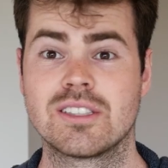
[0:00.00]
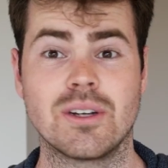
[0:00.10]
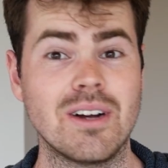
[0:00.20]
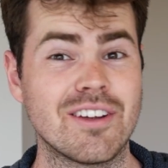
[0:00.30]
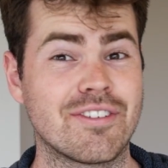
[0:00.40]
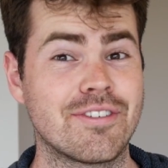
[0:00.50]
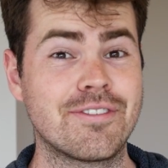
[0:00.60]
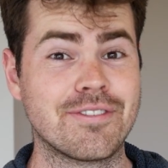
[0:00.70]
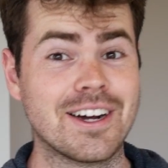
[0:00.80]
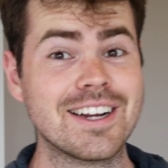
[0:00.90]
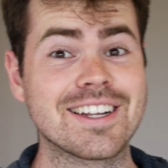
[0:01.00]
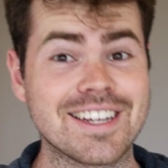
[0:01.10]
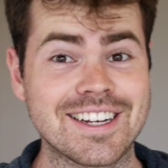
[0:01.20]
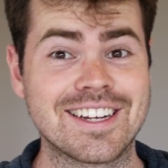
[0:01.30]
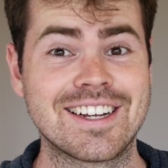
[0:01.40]
So I
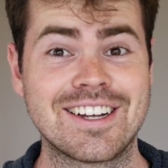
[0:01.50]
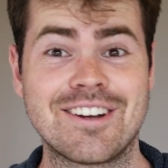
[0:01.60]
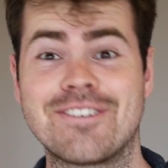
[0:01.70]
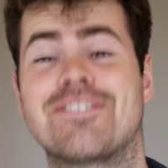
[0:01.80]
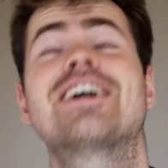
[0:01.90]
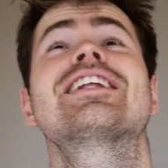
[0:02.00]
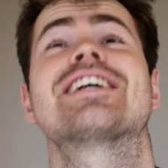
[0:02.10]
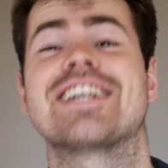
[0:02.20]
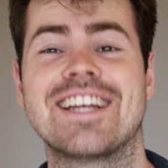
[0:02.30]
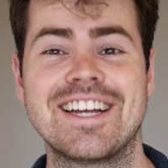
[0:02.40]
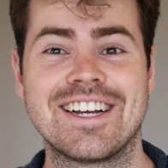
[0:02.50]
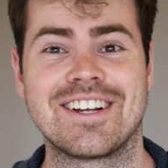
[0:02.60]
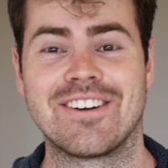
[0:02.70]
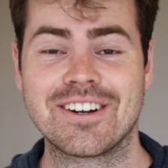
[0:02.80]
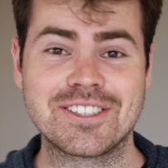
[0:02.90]
finally, finally
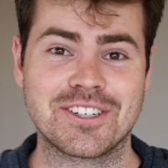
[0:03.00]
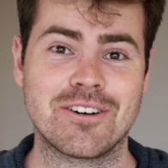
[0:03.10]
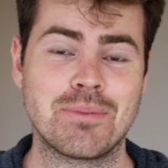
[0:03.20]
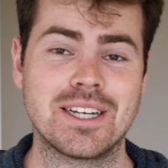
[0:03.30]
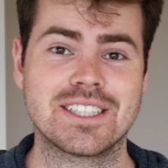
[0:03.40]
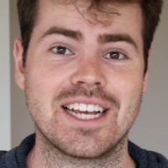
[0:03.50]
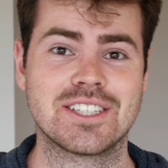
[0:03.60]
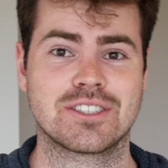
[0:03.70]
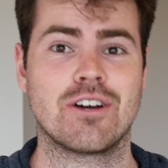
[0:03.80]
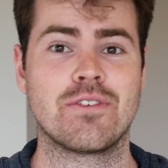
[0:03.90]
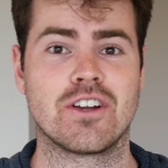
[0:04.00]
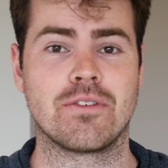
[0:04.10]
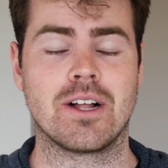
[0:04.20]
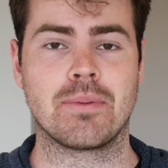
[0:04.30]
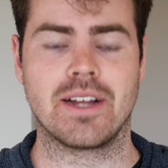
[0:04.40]
got a job as a software
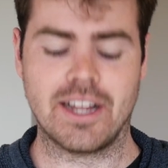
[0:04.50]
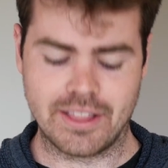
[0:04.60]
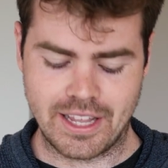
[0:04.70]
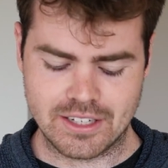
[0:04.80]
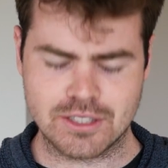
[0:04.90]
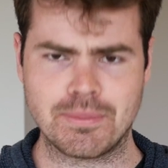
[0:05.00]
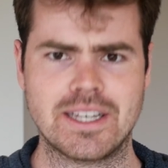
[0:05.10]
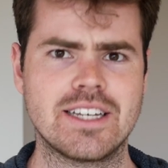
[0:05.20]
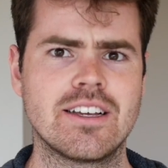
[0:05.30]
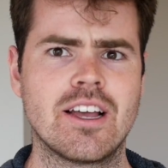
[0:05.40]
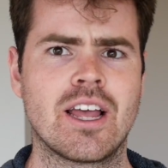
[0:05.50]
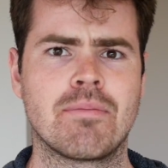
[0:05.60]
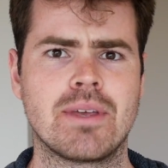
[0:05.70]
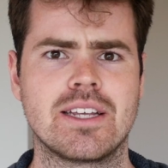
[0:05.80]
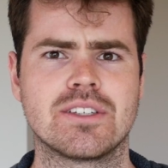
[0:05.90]
developer and that to me
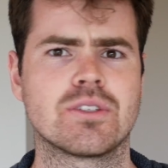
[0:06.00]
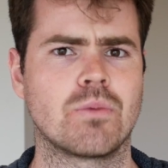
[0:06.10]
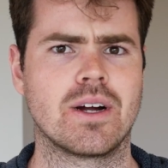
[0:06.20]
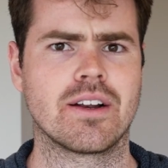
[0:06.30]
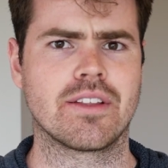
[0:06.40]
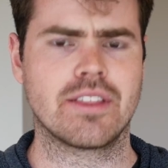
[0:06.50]
means one